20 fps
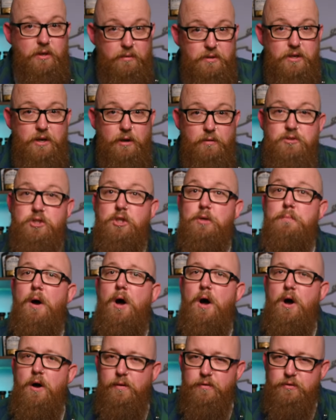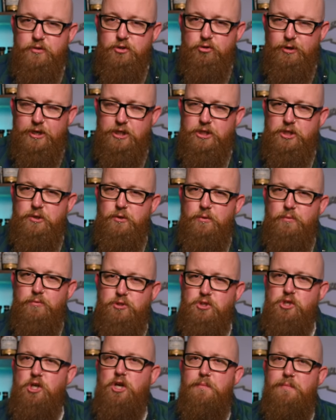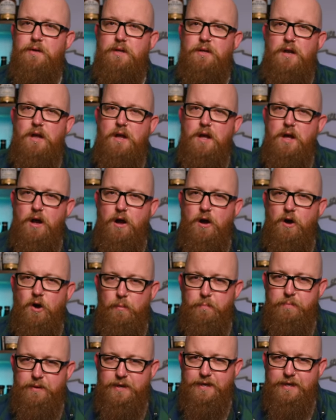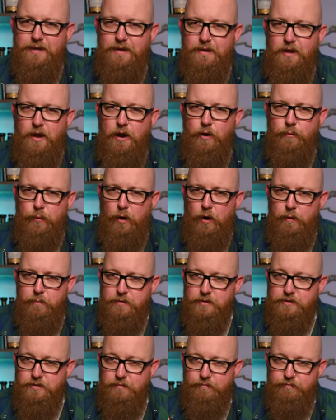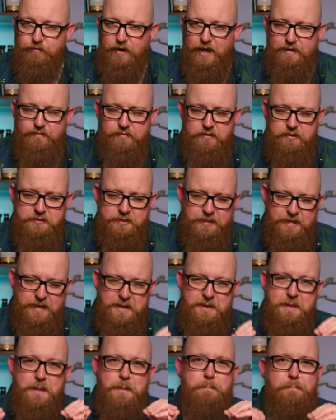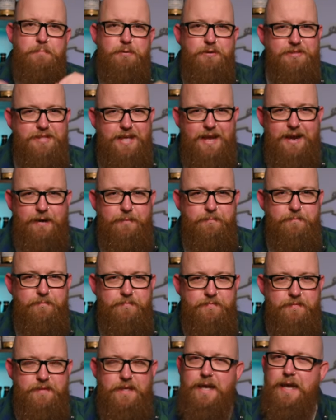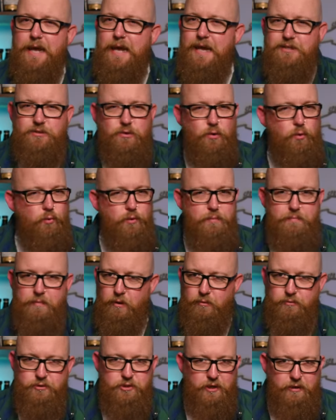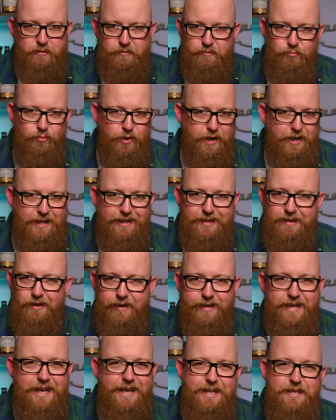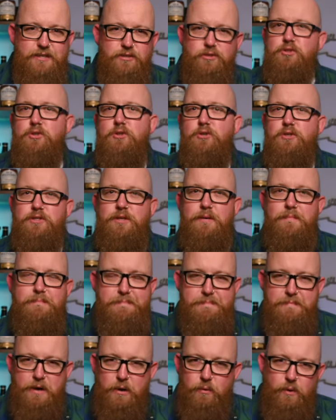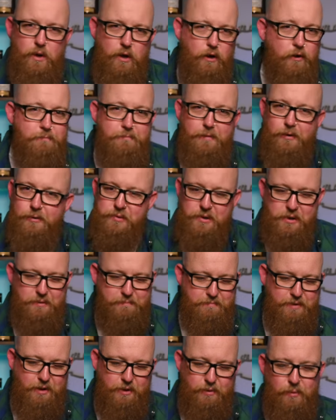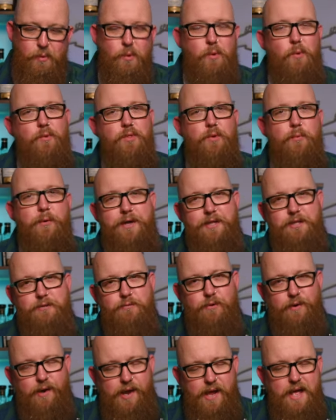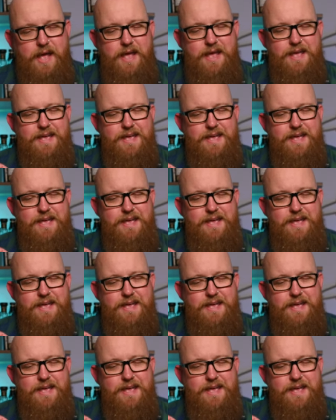you know, some traditional German hoppy aromas and flavors. But then it's all the malt show, really. Like, it is just malt on malt on malt all the way through it.